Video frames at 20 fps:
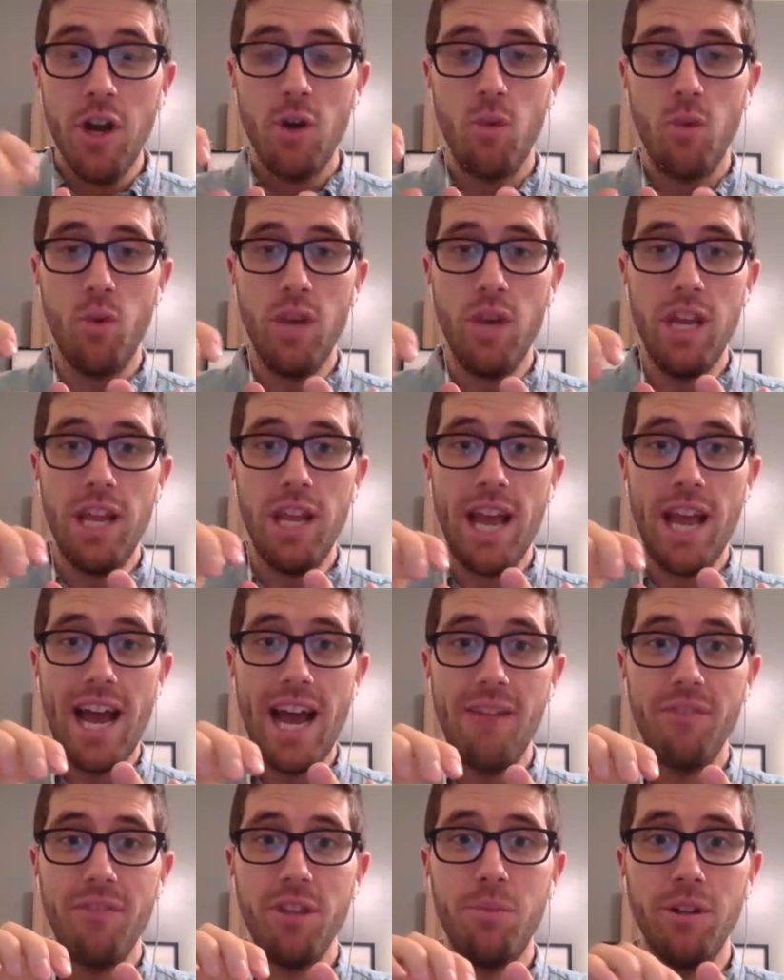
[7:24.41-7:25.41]
We
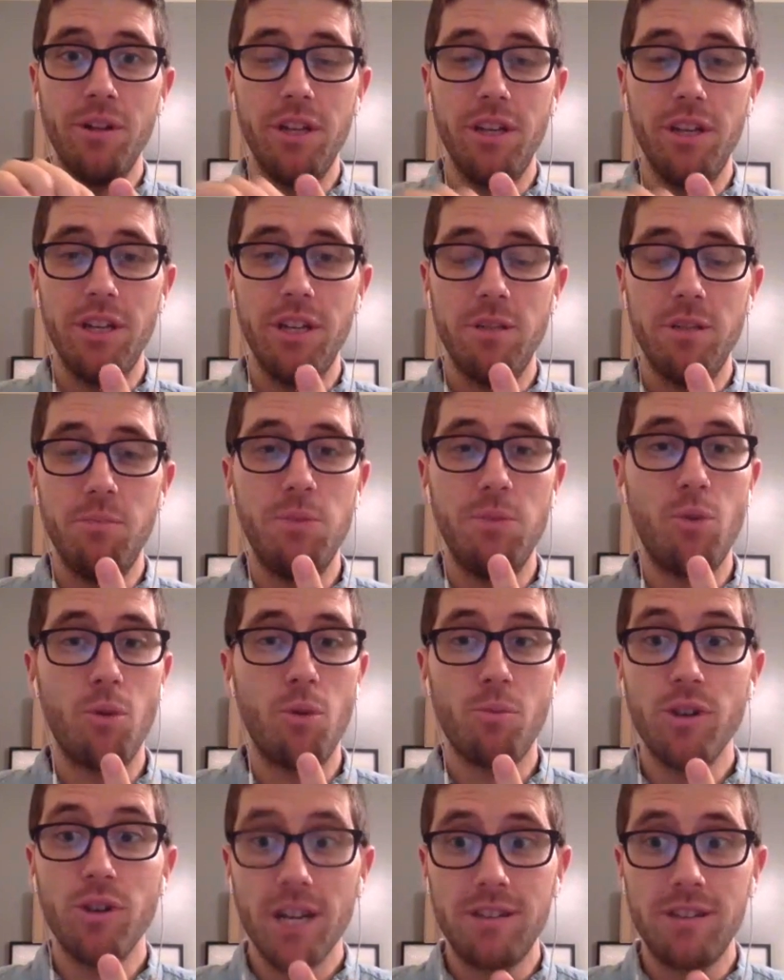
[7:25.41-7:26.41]
have the ability to be more
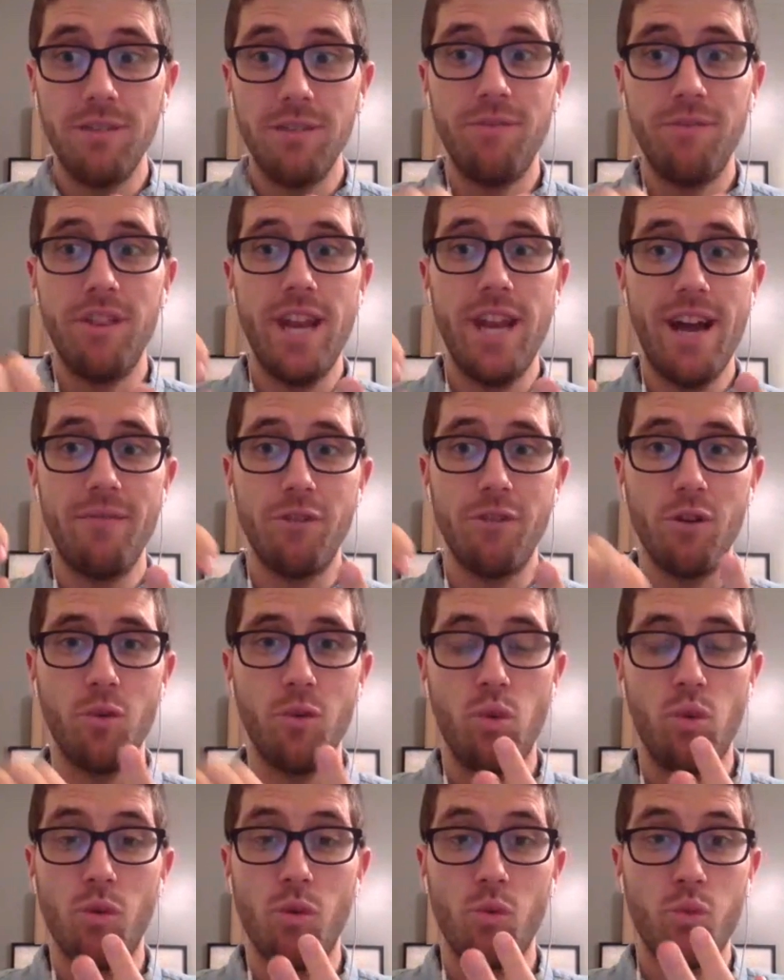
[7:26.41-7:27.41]
productive than ever.
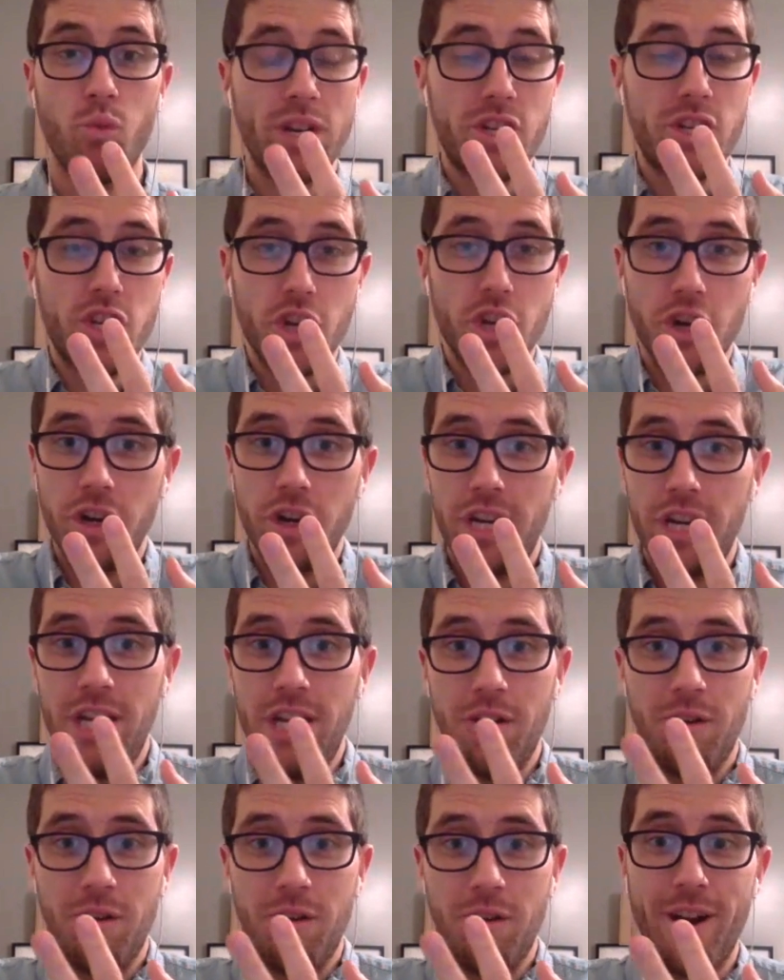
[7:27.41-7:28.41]
We're richer
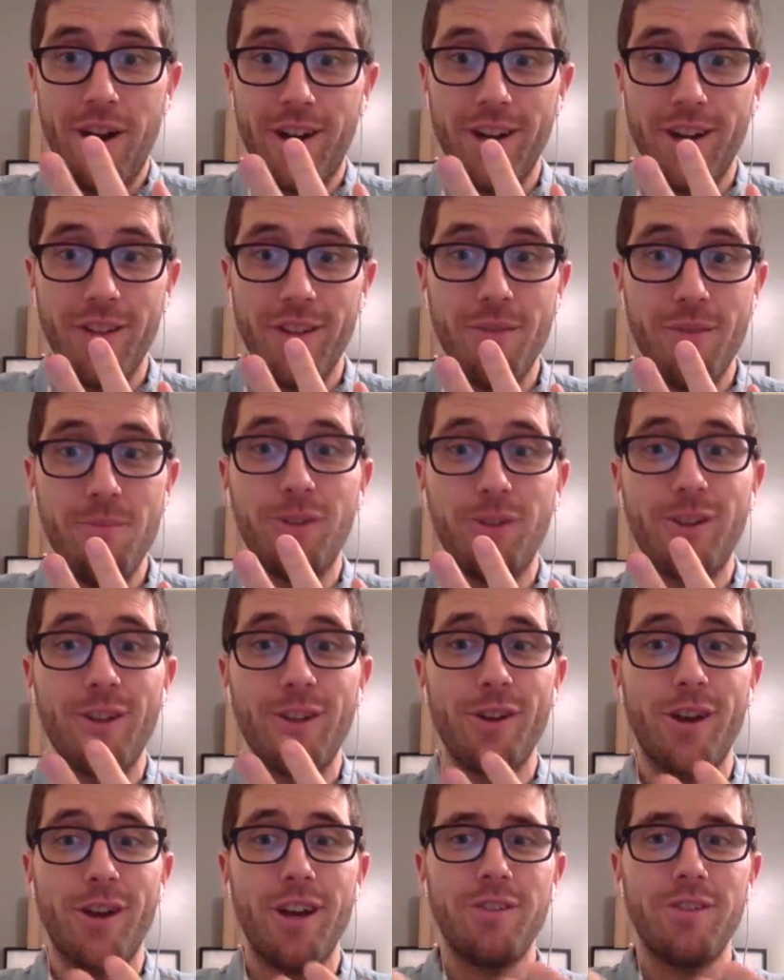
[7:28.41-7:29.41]
here in America than most
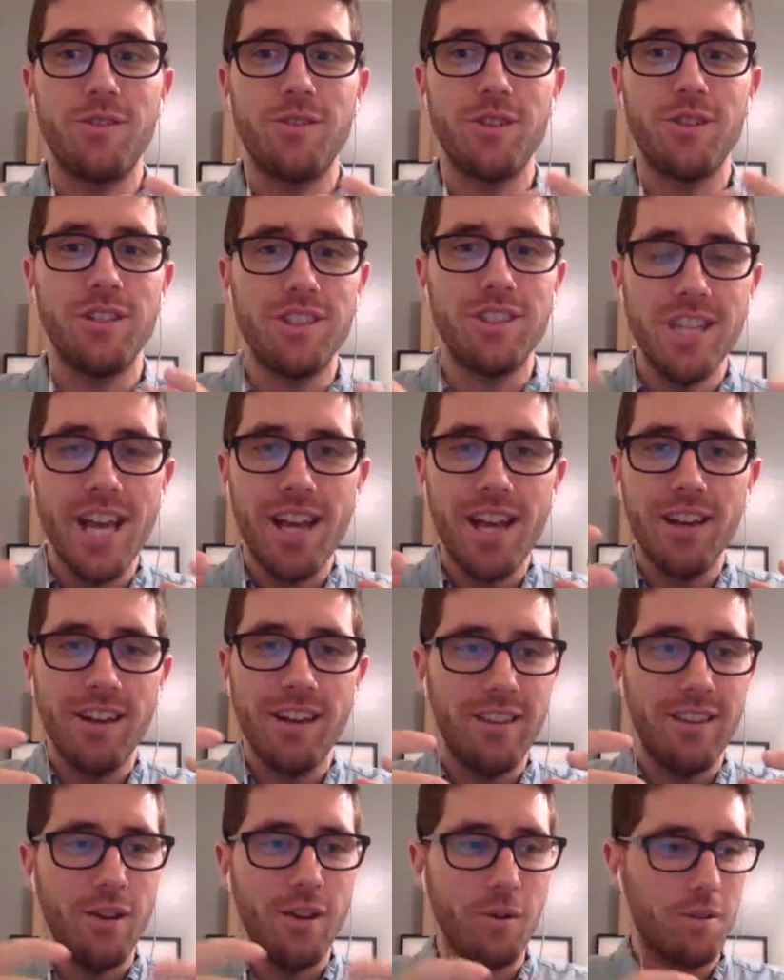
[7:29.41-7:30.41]
other countries. And yet
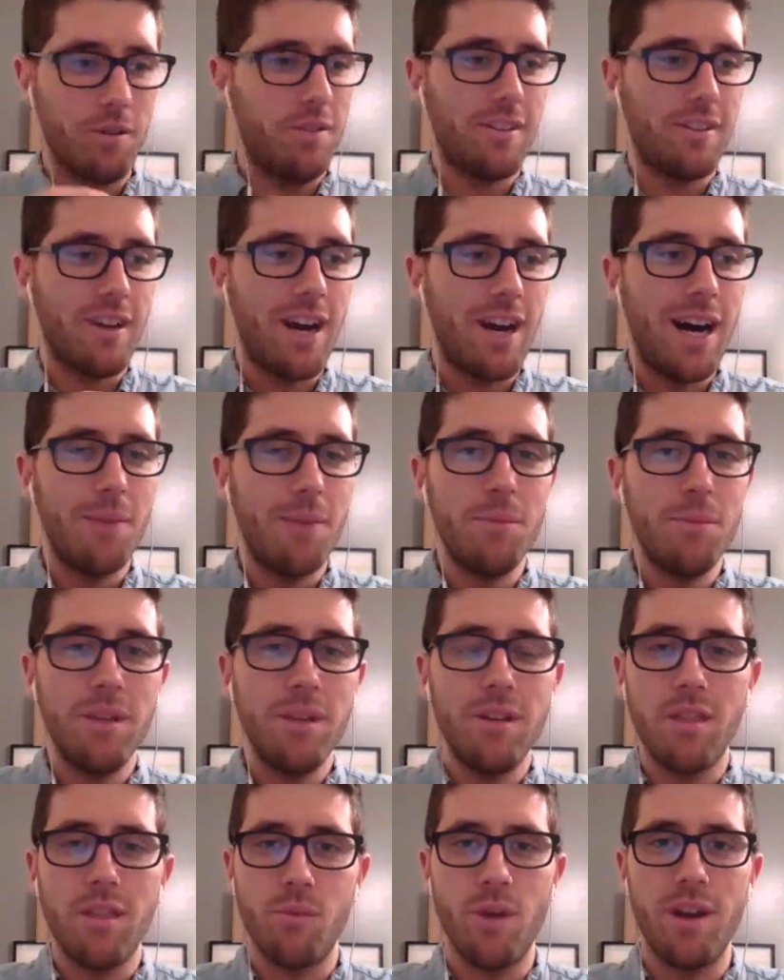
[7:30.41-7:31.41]
there is this
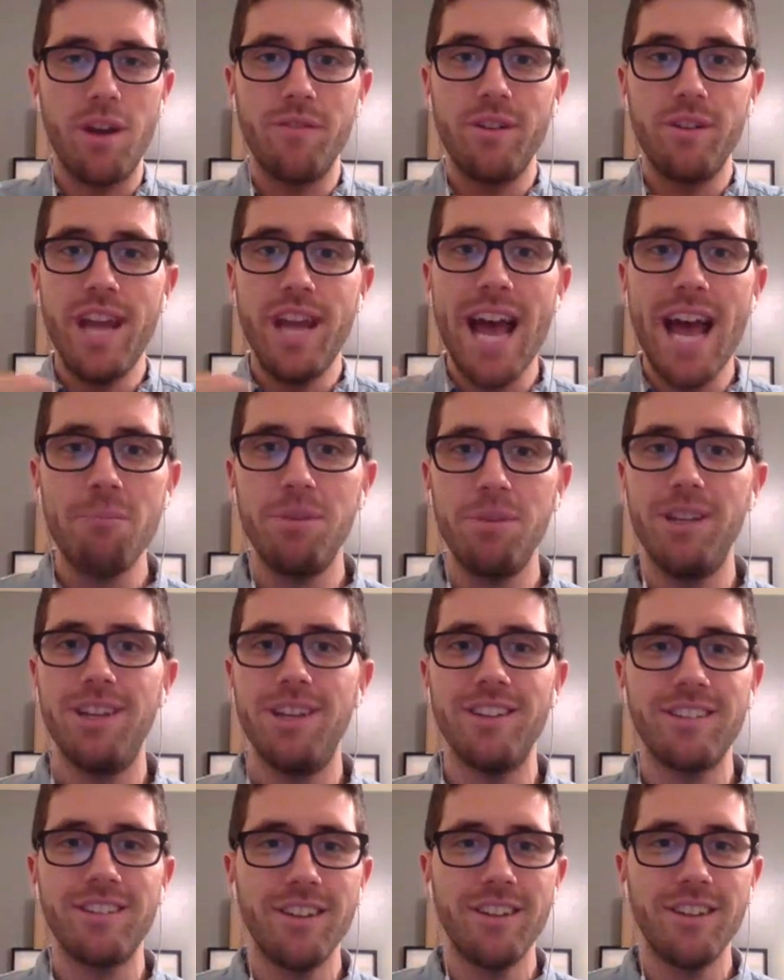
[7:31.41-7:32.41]
common thread of
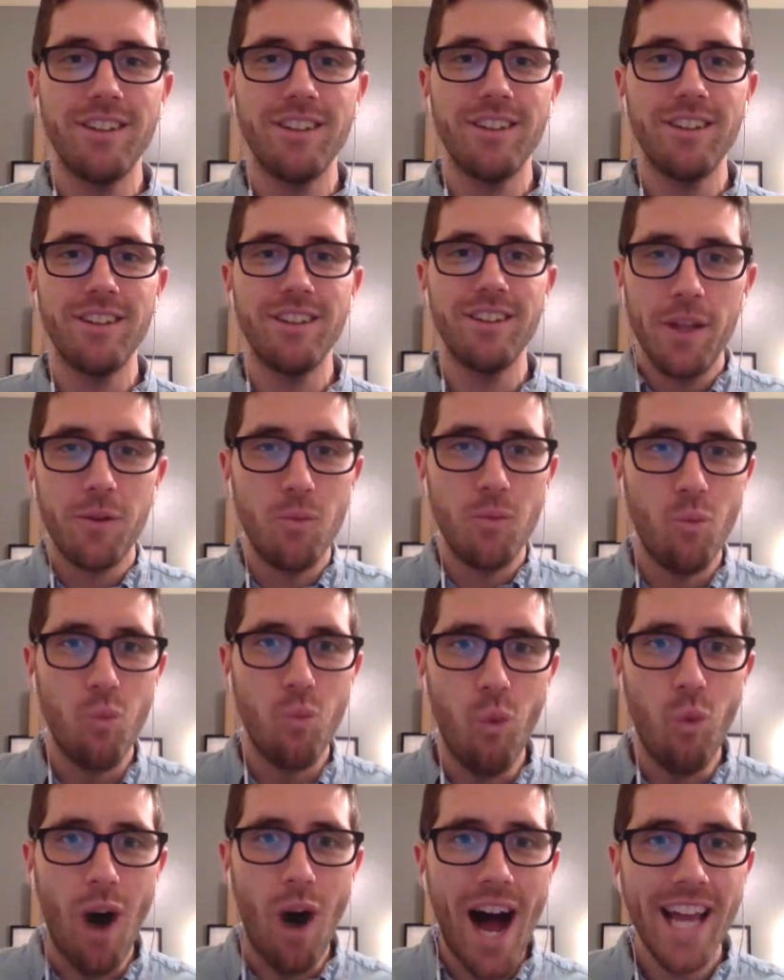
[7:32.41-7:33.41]
unhappiness. Like,
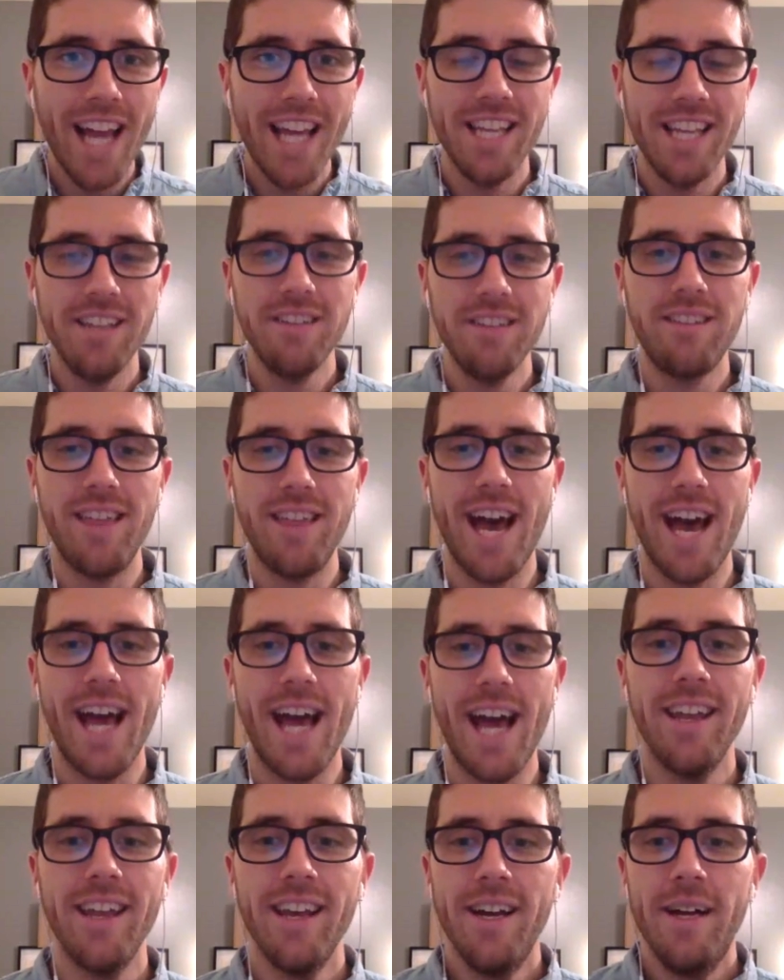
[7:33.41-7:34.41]
why is that?